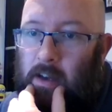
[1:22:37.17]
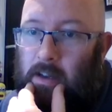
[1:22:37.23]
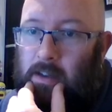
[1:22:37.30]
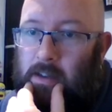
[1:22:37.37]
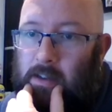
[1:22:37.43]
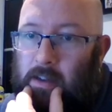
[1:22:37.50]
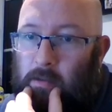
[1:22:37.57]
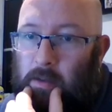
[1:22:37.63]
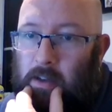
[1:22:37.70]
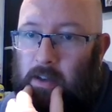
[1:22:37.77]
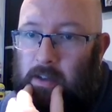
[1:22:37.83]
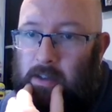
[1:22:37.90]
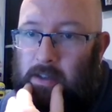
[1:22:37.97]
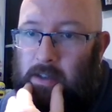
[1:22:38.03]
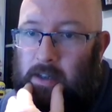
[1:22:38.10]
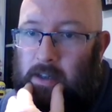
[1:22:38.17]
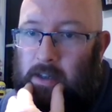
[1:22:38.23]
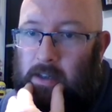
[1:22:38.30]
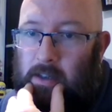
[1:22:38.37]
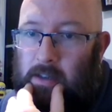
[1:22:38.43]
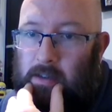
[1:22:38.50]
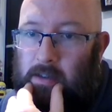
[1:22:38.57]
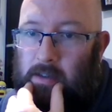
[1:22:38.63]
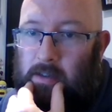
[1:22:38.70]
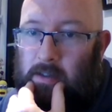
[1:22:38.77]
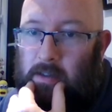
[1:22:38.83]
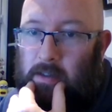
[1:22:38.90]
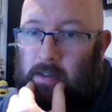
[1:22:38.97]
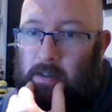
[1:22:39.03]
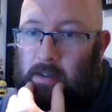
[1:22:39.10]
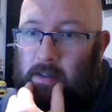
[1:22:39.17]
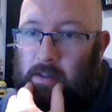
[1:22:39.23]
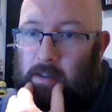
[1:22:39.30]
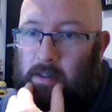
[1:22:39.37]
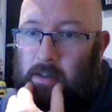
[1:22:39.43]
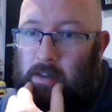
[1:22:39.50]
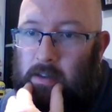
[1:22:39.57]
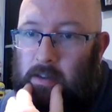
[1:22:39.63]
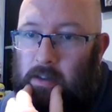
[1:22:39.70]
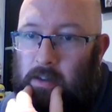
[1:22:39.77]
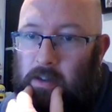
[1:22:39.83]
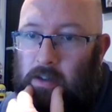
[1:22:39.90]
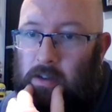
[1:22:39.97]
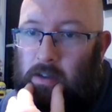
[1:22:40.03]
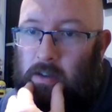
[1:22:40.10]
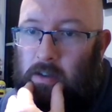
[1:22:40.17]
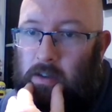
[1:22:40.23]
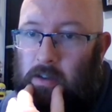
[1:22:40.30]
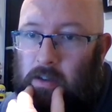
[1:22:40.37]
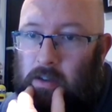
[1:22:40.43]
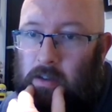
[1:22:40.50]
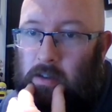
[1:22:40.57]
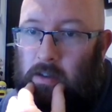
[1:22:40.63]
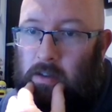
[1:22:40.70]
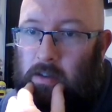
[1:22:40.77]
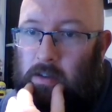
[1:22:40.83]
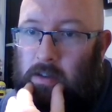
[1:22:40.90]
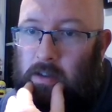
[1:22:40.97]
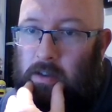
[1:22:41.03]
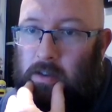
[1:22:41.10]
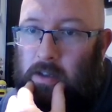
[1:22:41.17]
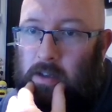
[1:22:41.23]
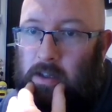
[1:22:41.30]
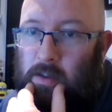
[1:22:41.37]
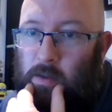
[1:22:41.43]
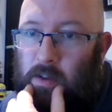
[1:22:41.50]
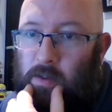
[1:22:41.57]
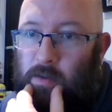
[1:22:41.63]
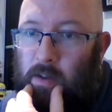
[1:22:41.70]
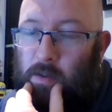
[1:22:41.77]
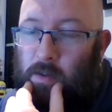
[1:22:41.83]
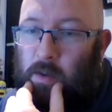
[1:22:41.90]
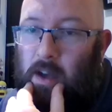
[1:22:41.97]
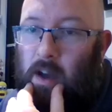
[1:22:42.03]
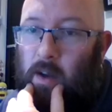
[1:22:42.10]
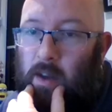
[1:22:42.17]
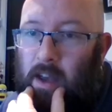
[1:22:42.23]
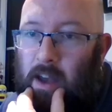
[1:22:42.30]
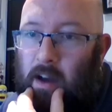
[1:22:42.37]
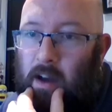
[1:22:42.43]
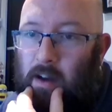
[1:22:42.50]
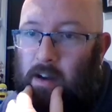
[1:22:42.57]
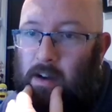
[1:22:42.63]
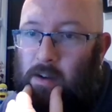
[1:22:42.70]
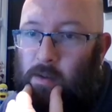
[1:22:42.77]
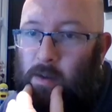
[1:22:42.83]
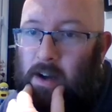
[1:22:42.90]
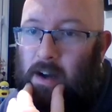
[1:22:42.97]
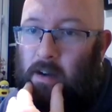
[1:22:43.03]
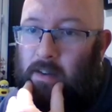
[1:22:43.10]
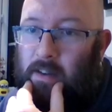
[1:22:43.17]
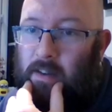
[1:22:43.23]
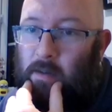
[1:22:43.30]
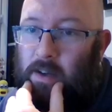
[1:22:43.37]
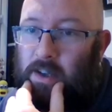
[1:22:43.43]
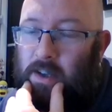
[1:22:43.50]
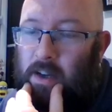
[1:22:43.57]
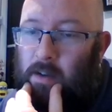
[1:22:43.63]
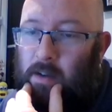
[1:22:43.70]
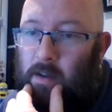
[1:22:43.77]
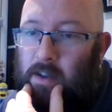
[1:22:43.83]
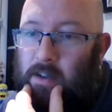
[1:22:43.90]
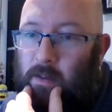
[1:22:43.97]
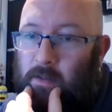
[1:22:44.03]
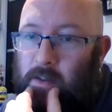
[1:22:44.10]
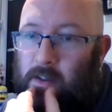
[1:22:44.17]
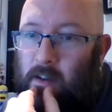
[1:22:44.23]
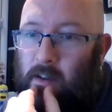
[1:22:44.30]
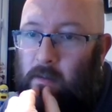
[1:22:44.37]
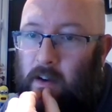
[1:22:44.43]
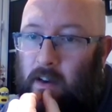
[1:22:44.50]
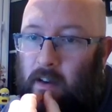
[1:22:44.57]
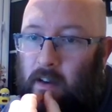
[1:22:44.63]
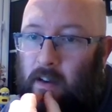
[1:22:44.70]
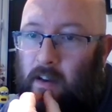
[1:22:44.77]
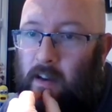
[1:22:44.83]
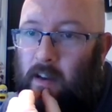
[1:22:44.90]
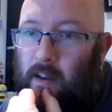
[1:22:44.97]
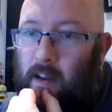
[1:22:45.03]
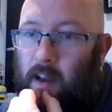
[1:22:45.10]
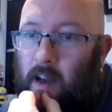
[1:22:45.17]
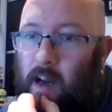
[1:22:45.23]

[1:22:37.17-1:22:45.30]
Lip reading: And Cell Marketeers got... Did you get 25 as well? Yeah. Oh wow, I think we generally do have a tiebreaker.